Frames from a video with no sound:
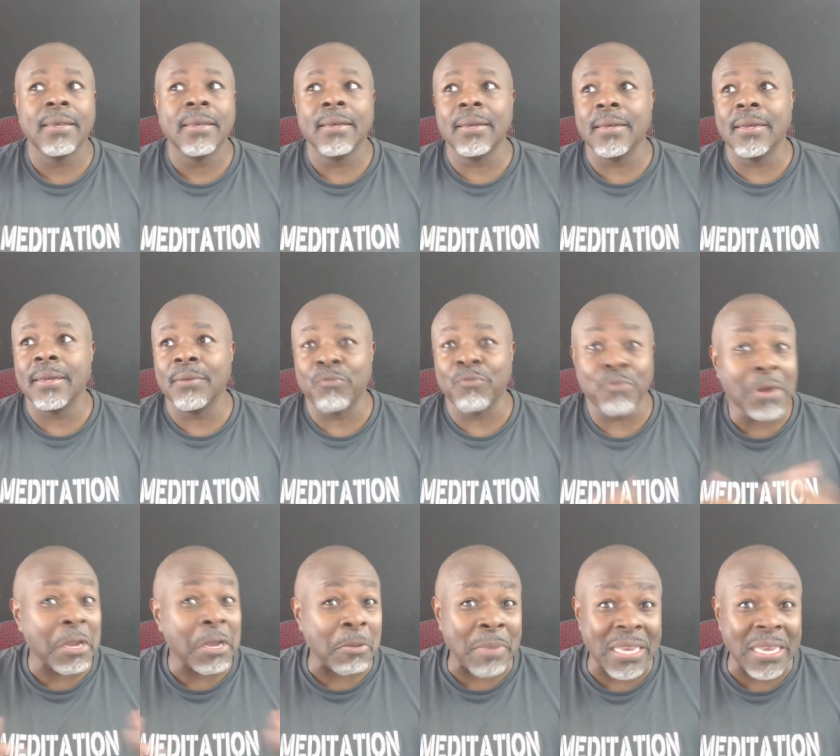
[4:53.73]
uh,
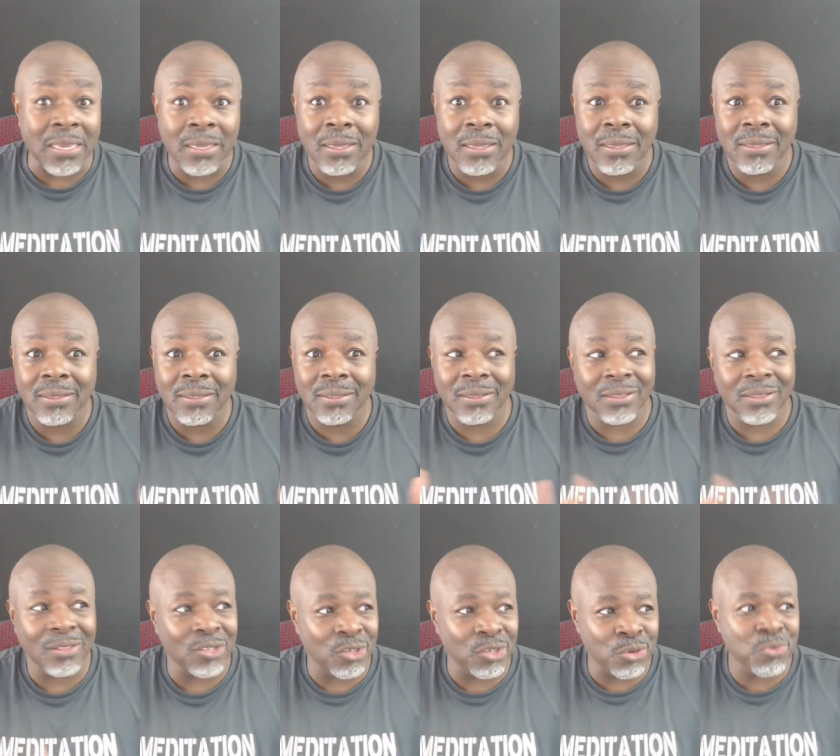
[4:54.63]
rugby,
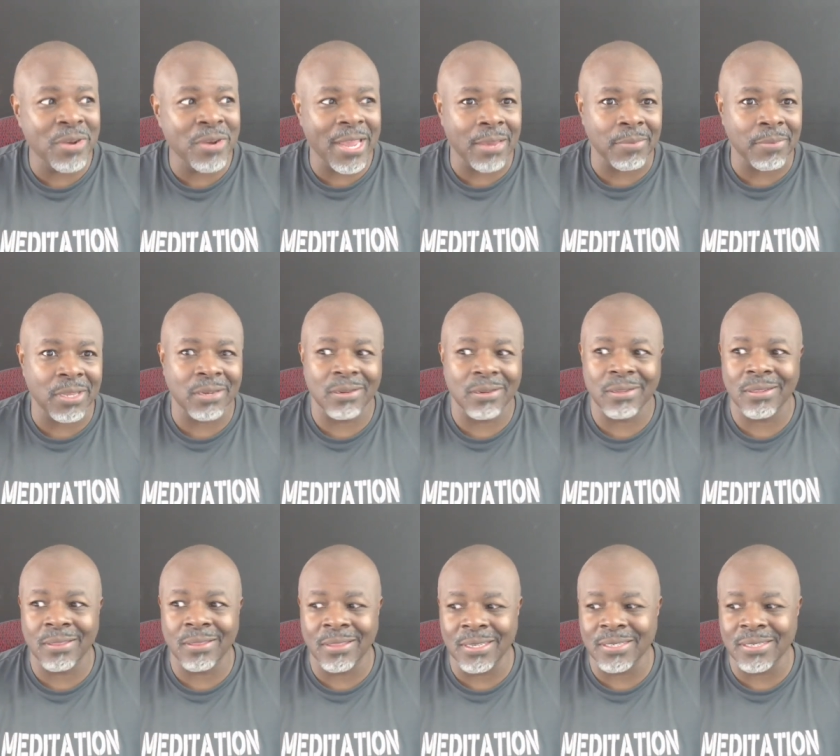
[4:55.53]
you name it.
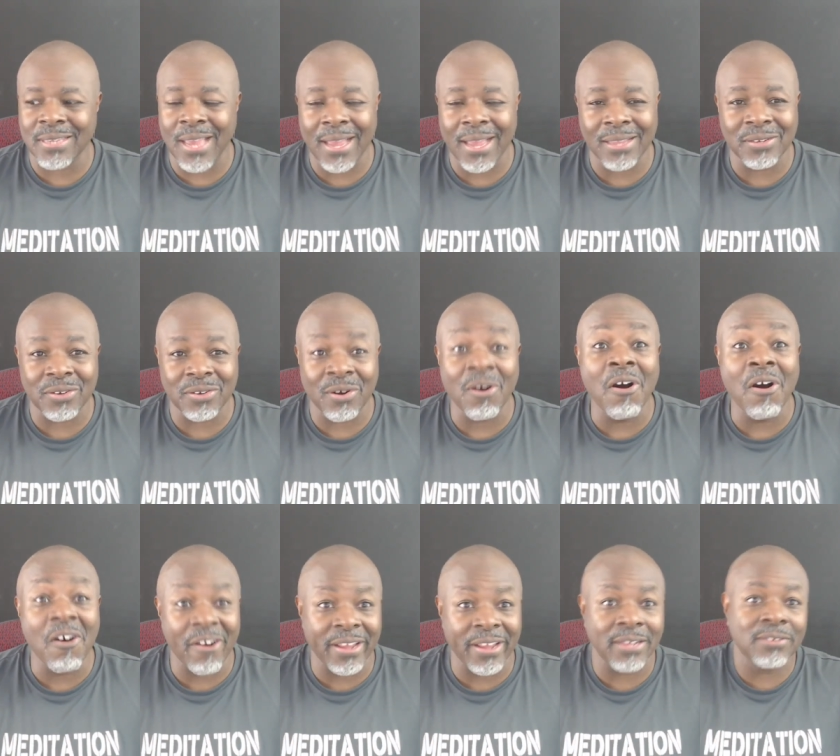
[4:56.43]
These guys are
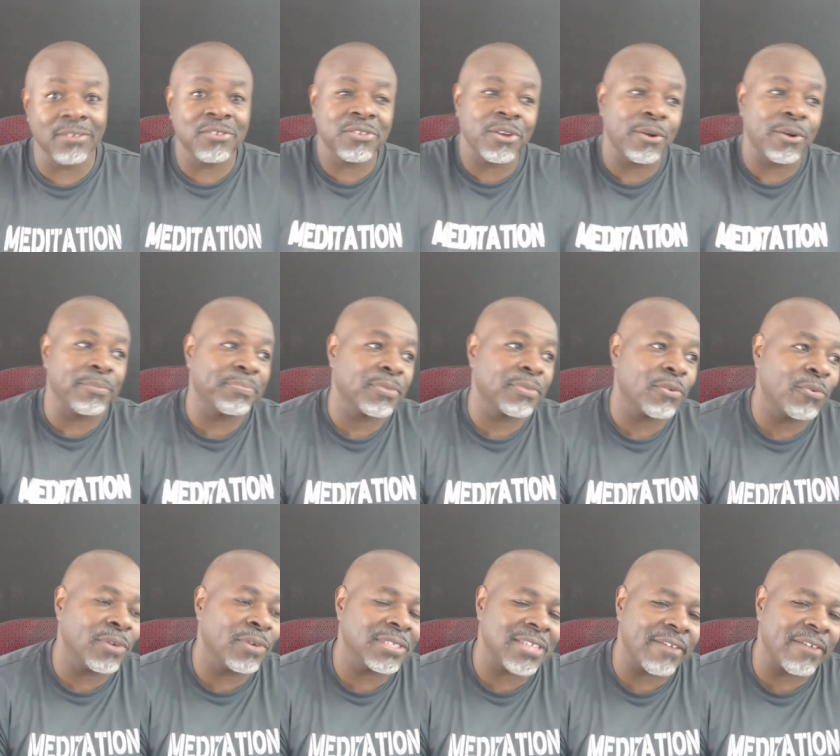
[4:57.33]
on it. So
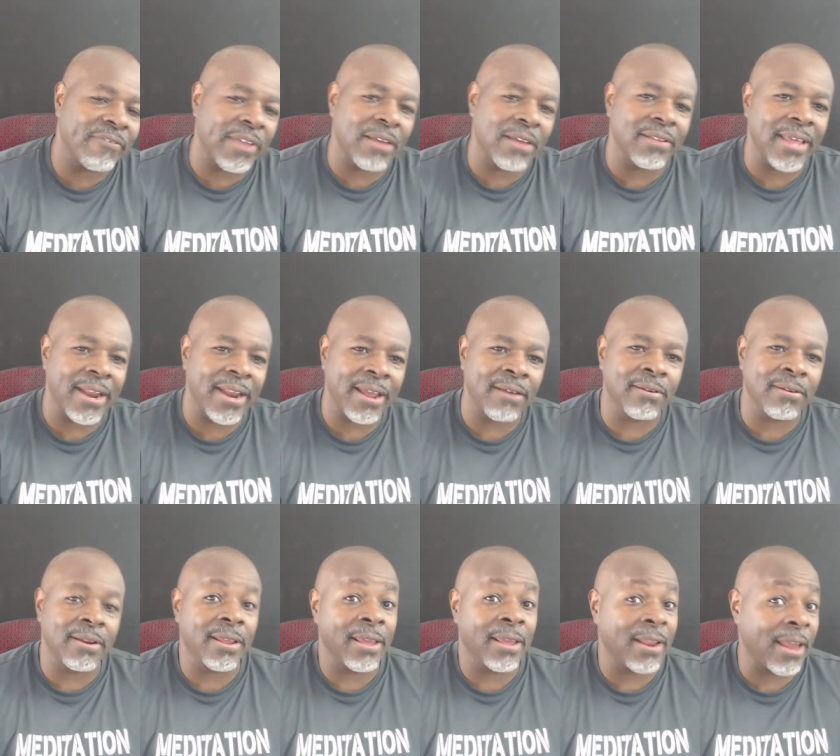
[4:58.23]
once I found that
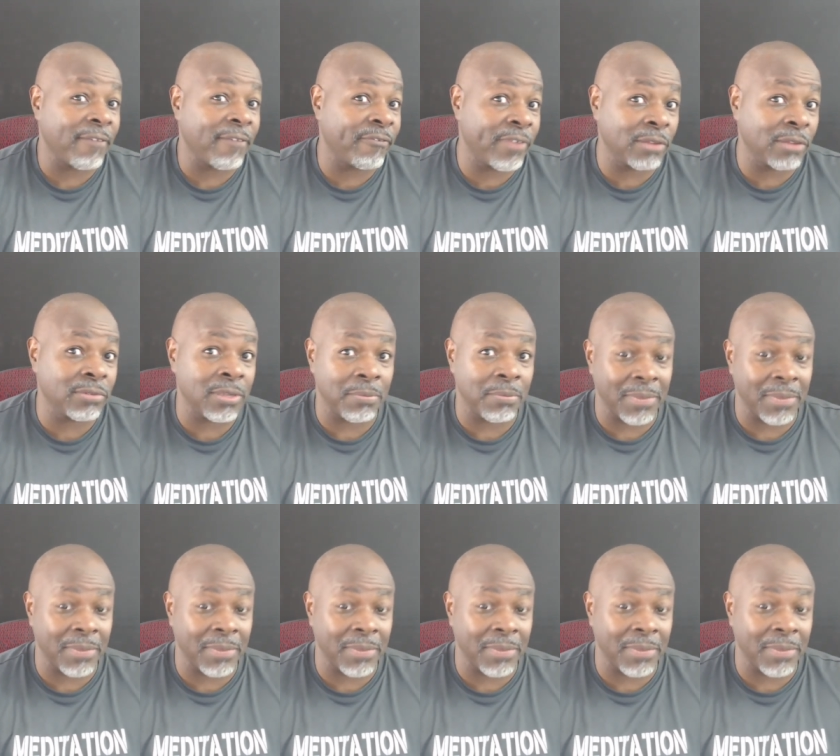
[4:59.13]
out and I felt it